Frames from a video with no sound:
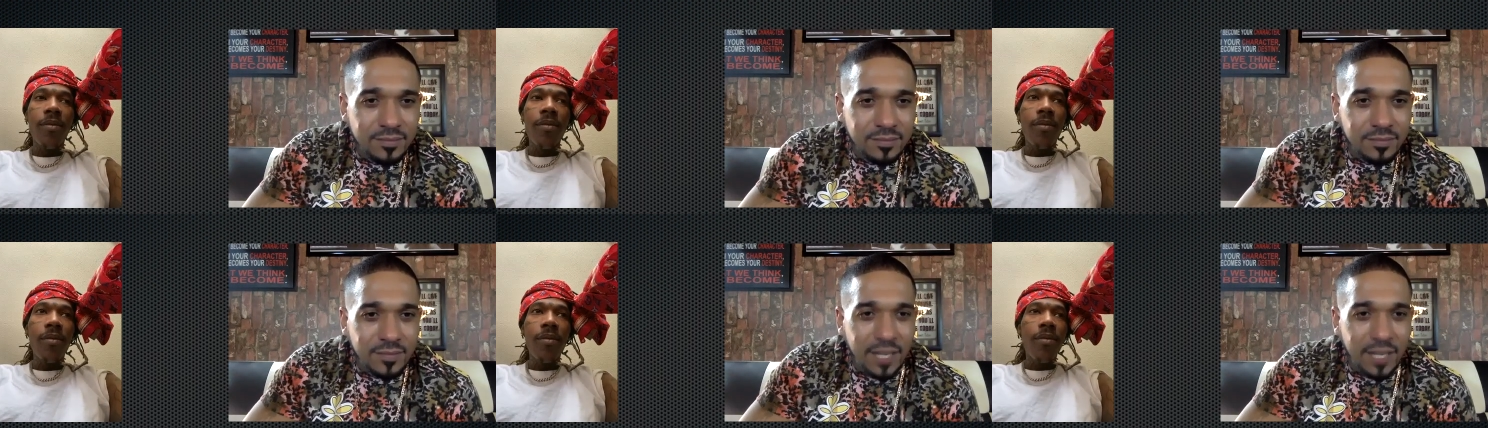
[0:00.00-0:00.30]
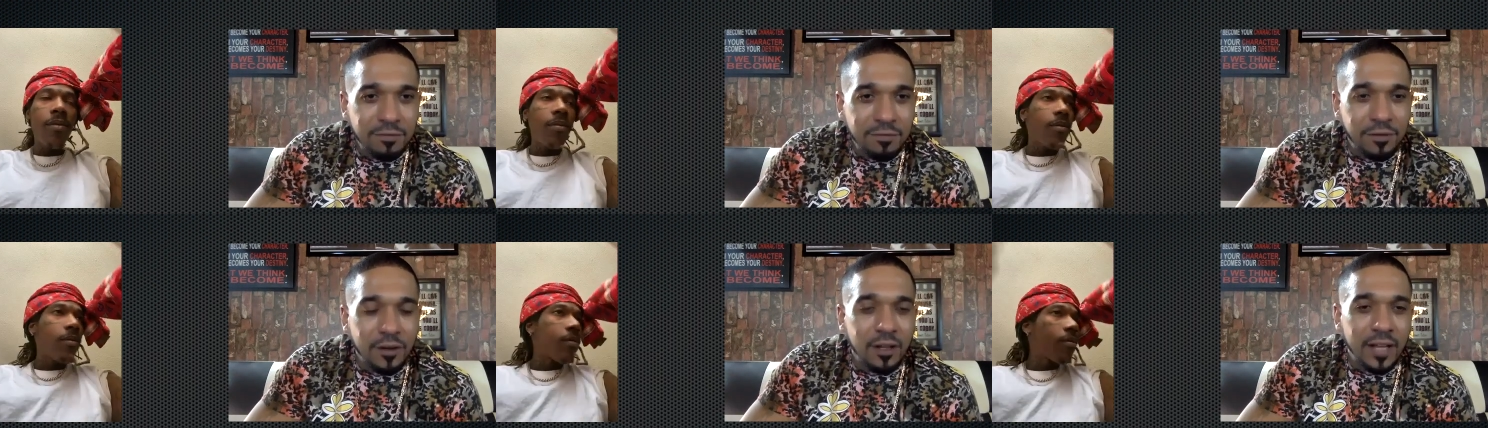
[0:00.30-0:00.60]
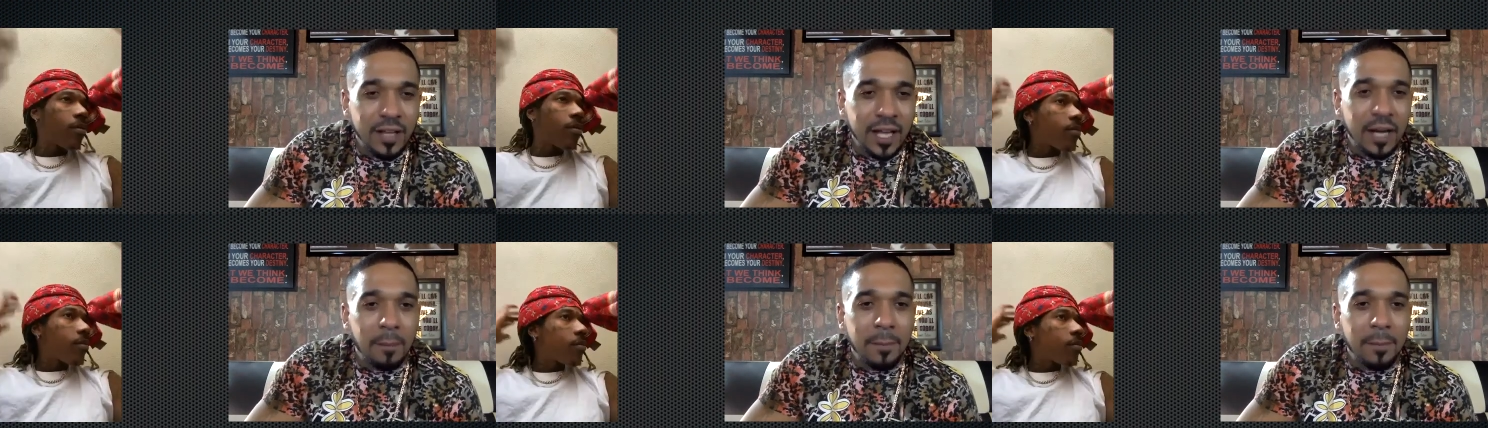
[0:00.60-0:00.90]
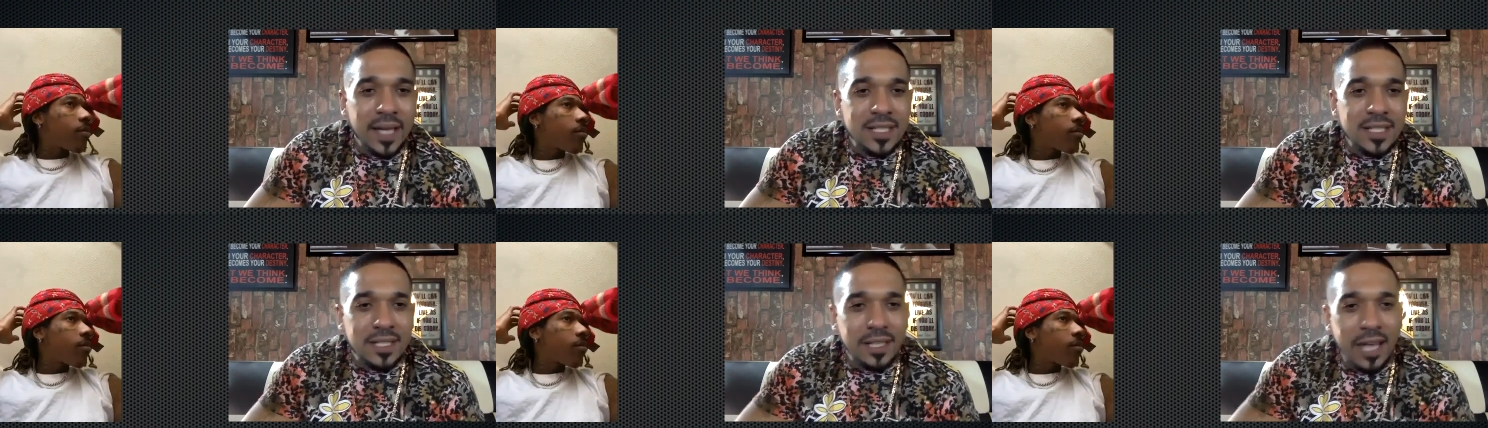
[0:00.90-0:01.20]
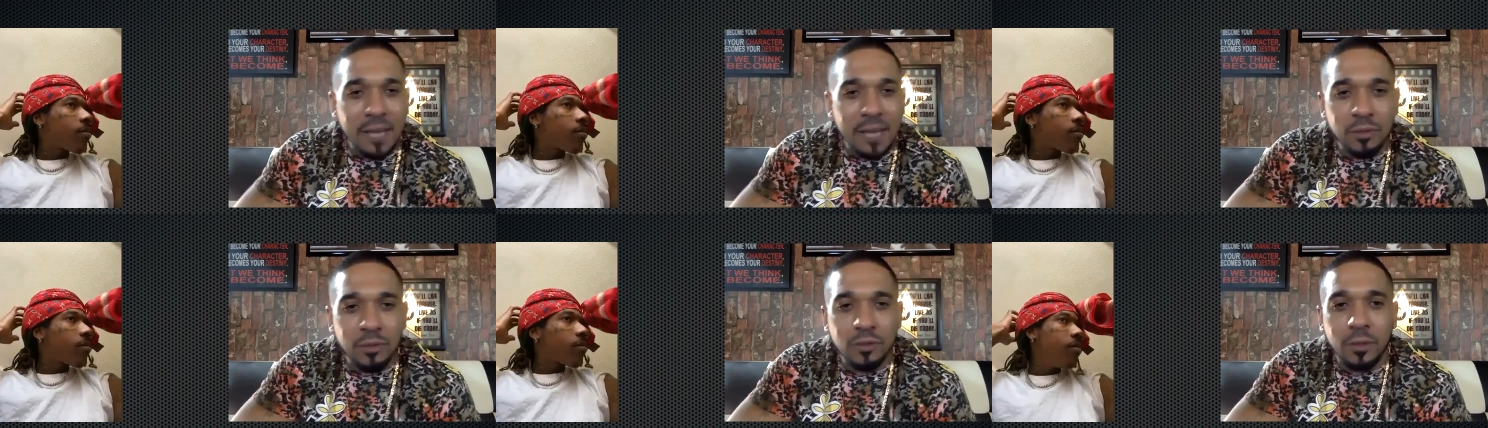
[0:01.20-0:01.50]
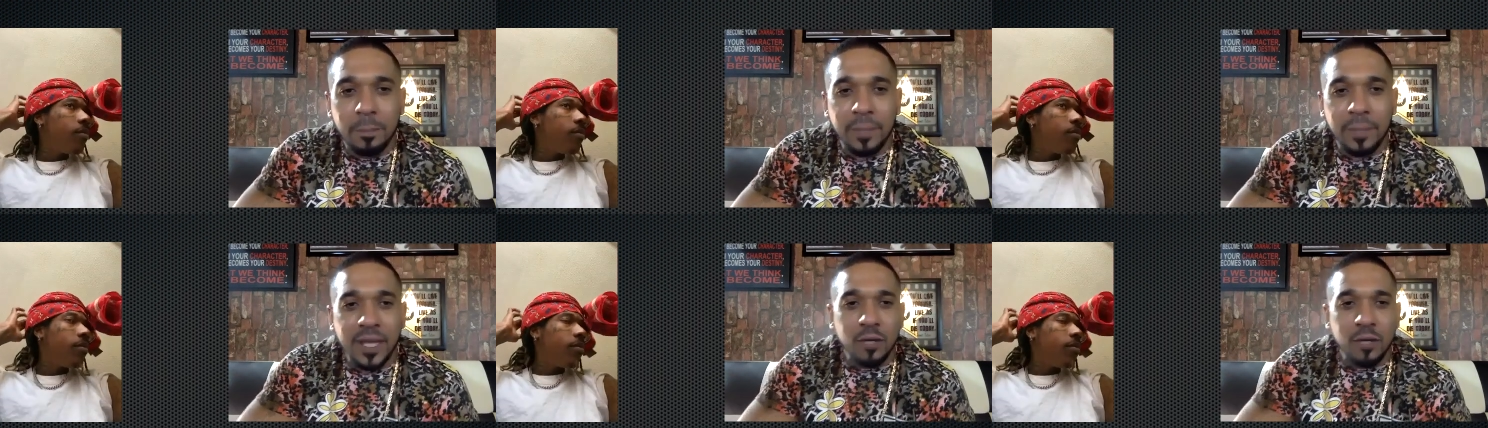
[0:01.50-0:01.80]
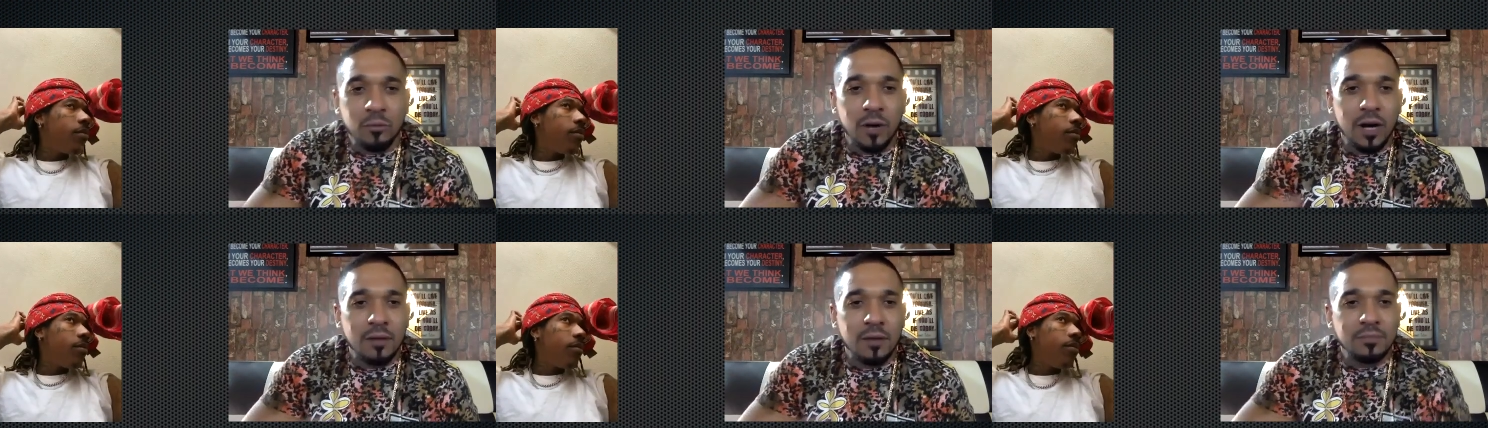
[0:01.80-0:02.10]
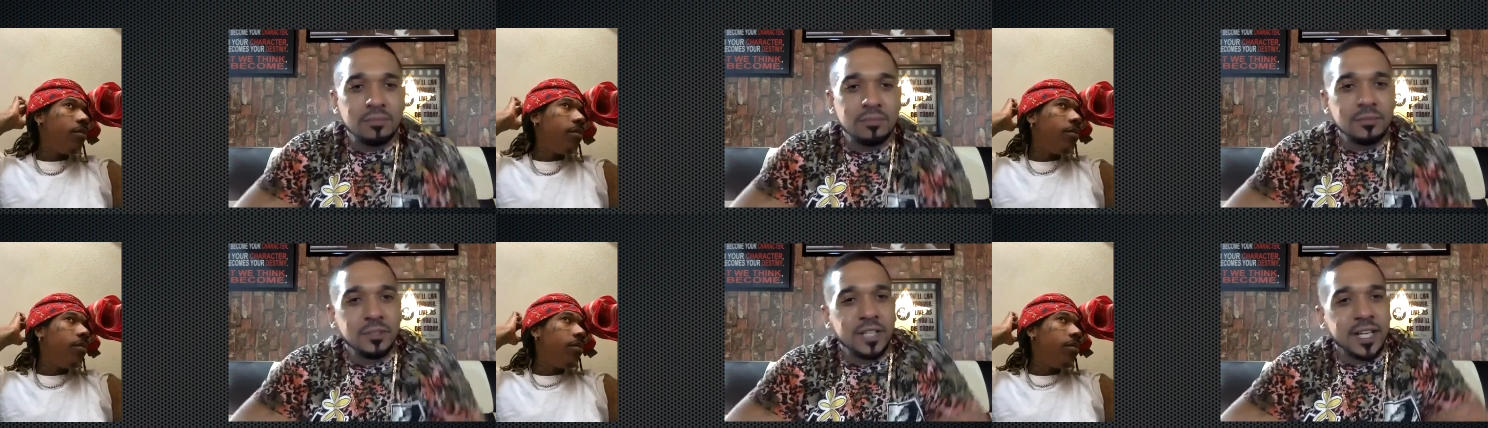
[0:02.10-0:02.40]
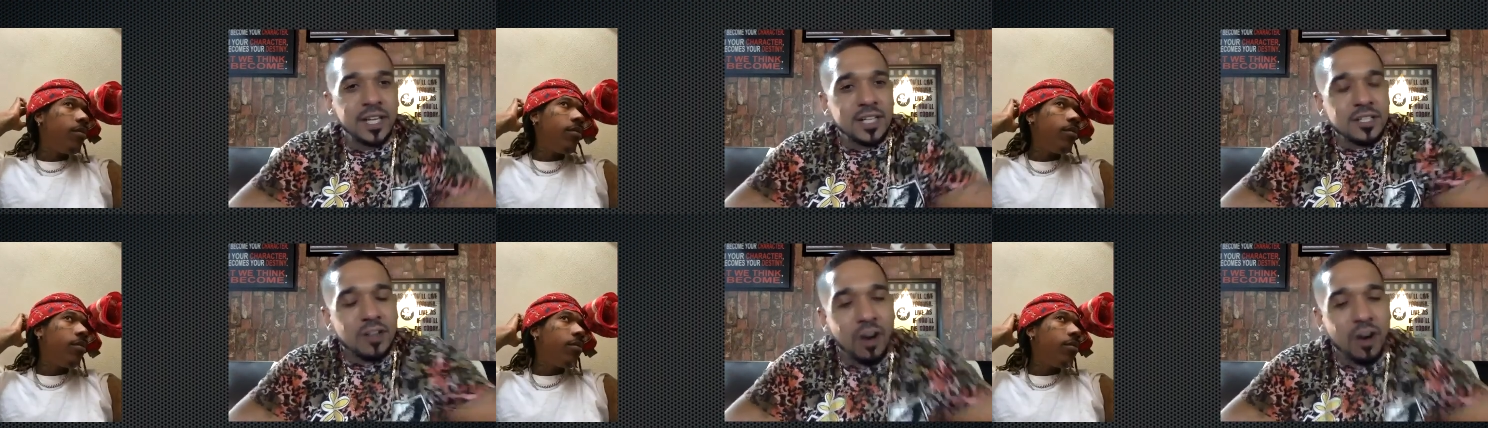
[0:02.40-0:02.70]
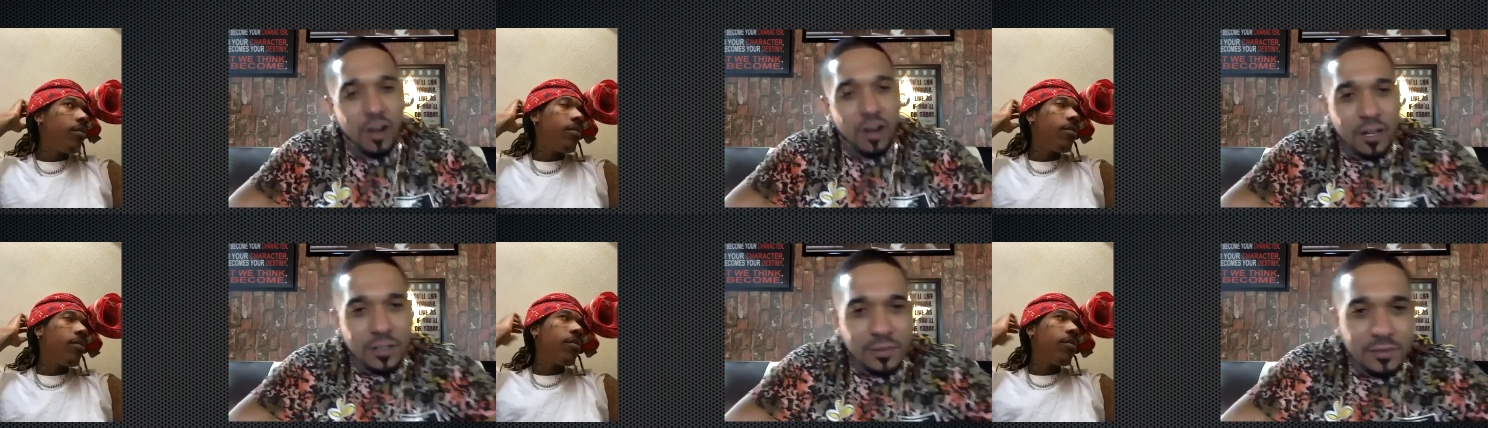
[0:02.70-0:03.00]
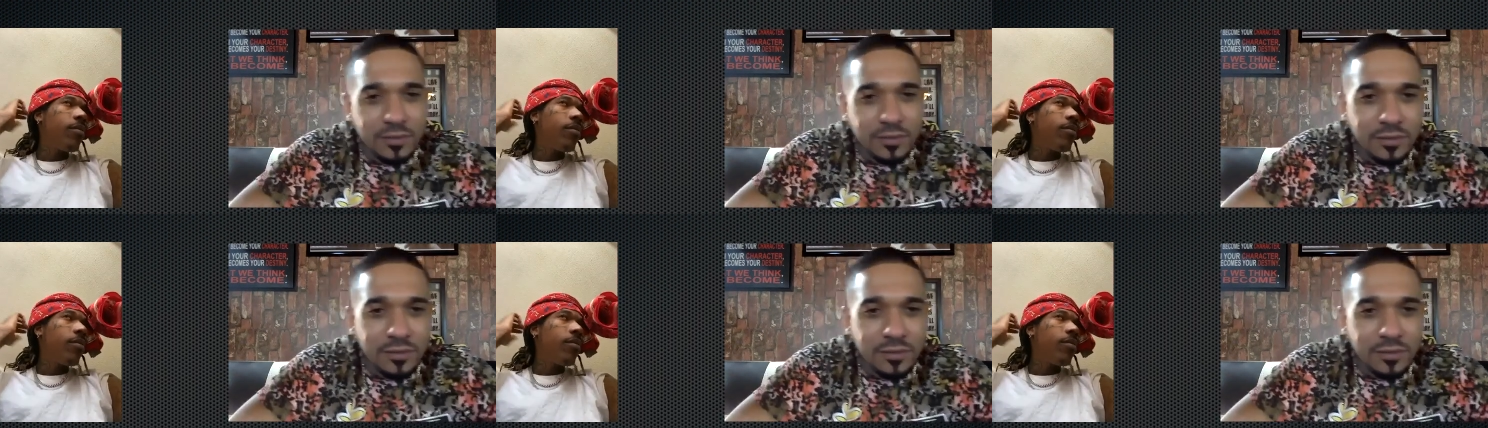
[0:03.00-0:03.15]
Speaker 1: Like for like a major label to pick you up, you think it's hard?